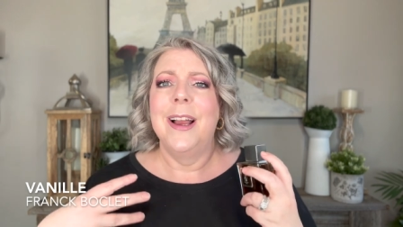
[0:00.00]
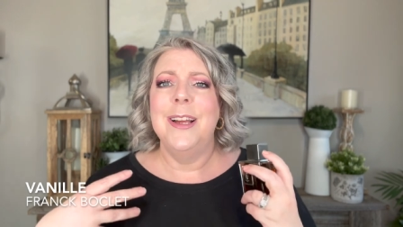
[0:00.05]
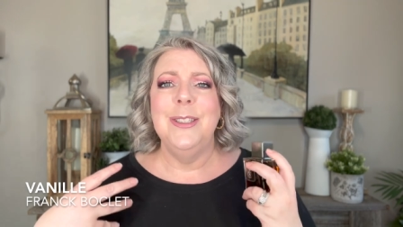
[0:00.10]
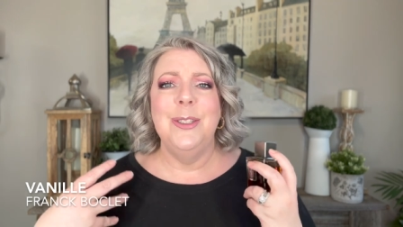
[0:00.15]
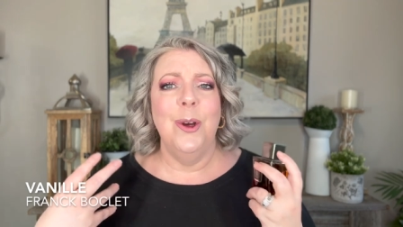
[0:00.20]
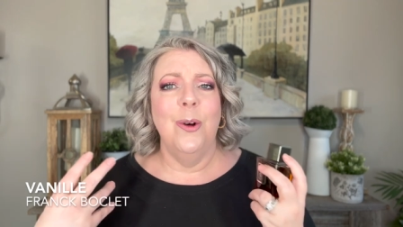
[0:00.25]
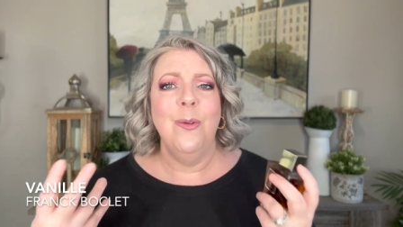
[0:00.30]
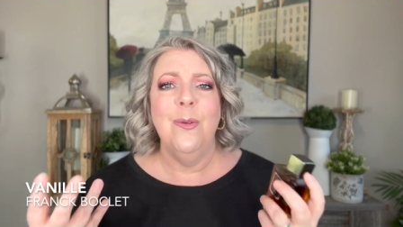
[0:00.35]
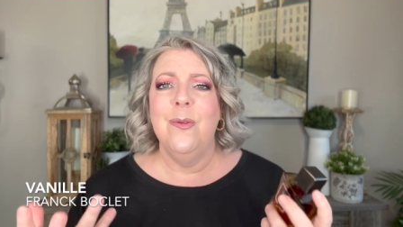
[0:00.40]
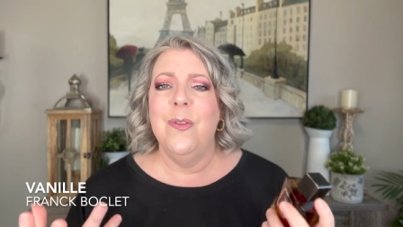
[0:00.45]
I
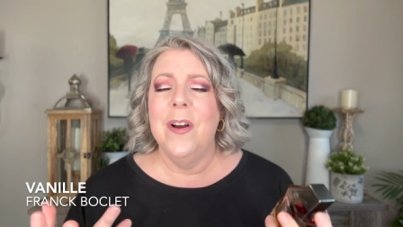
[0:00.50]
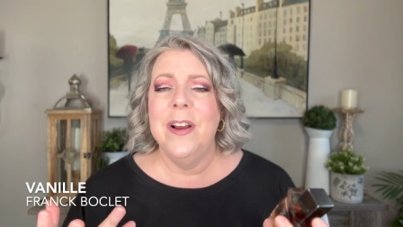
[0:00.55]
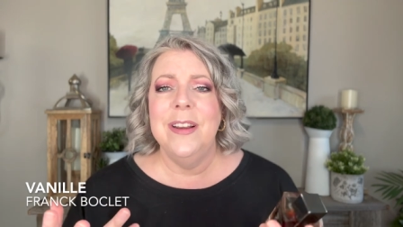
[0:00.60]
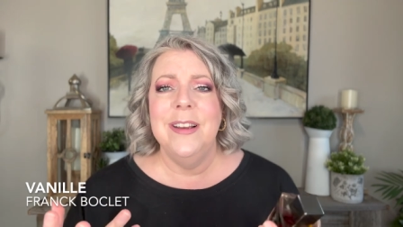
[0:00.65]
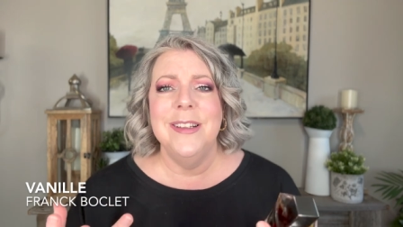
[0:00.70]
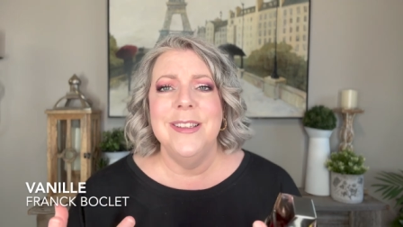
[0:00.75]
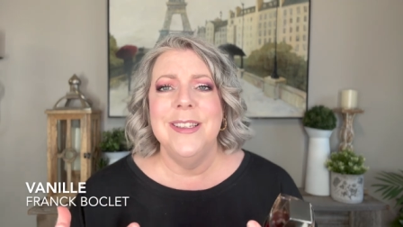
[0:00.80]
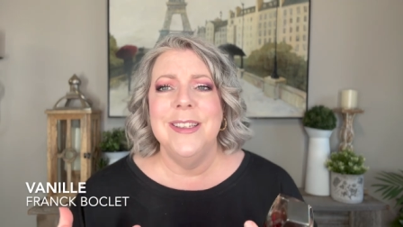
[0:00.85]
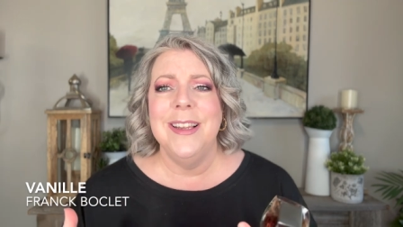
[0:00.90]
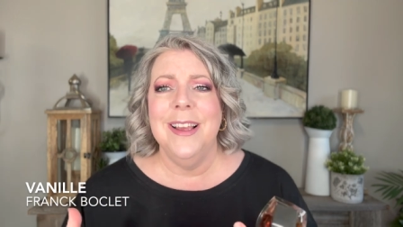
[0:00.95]
don't find
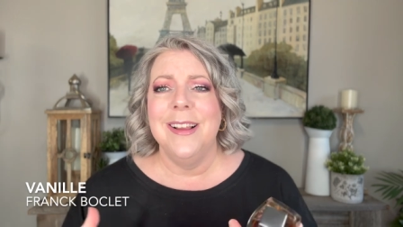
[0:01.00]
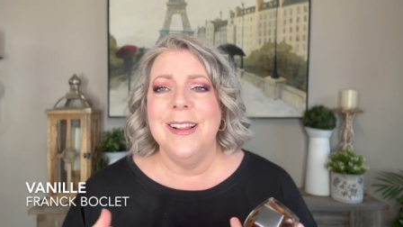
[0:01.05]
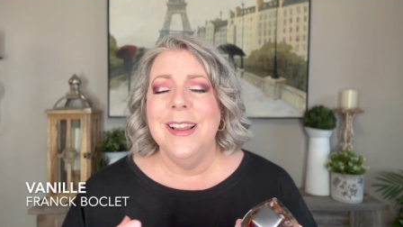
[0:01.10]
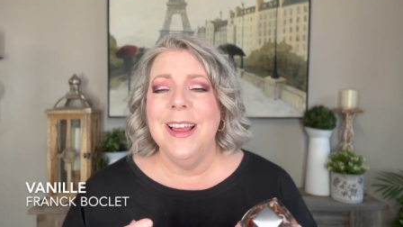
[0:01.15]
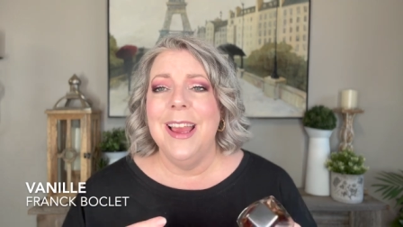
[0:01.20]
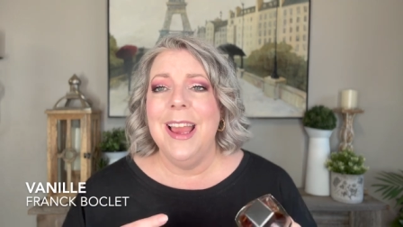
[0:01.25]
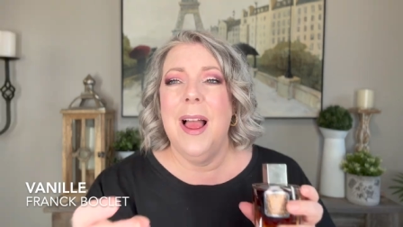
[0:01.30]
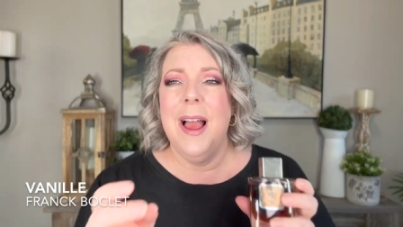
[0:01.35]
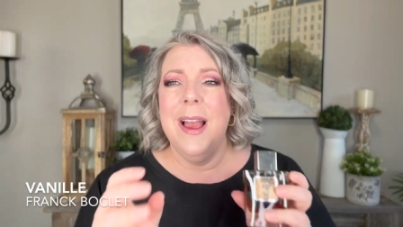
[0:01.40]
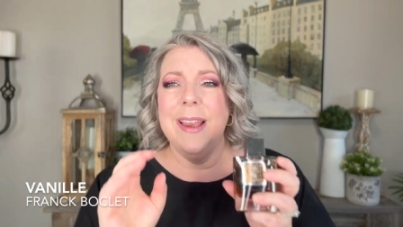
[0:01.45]
it
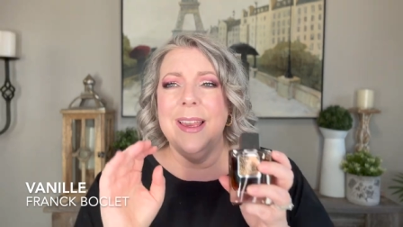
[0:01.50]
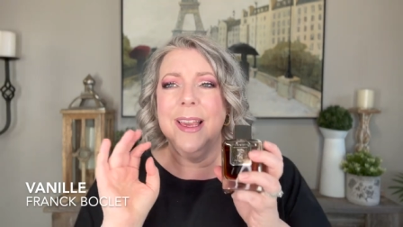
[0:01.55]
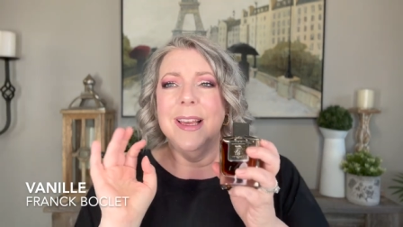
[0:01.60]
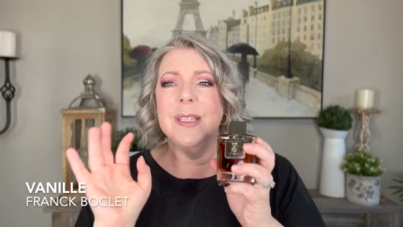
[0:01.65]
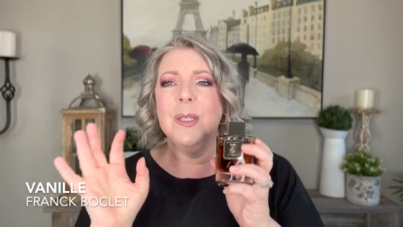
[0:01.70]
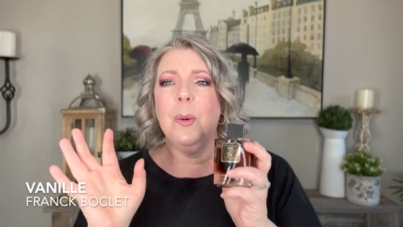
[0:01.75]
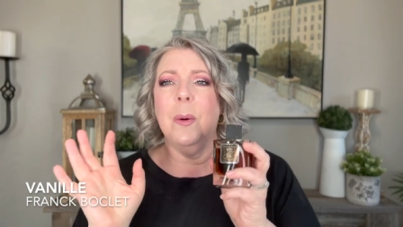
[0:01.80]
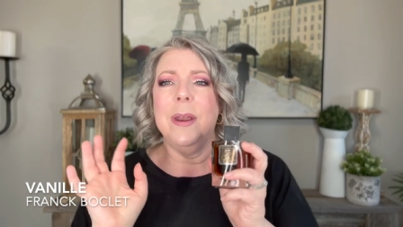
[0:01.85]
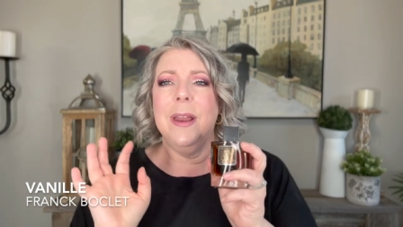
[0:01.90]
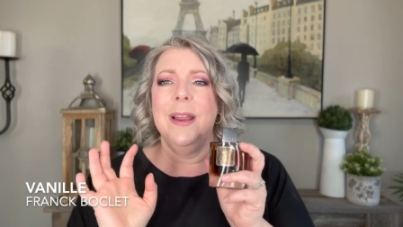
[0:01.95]
sickly. I
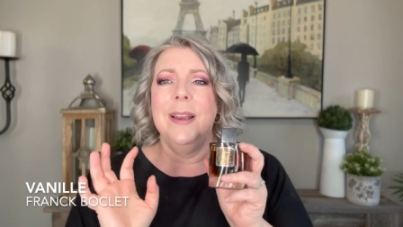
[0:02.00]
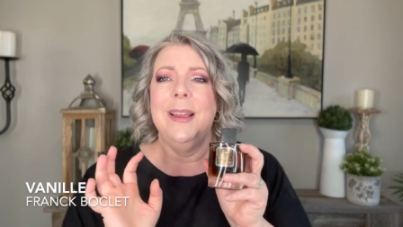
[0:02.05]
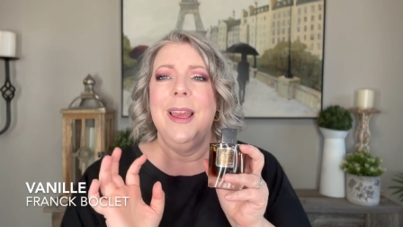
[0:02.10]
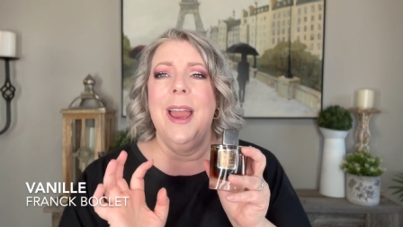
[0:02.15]
guess what I'd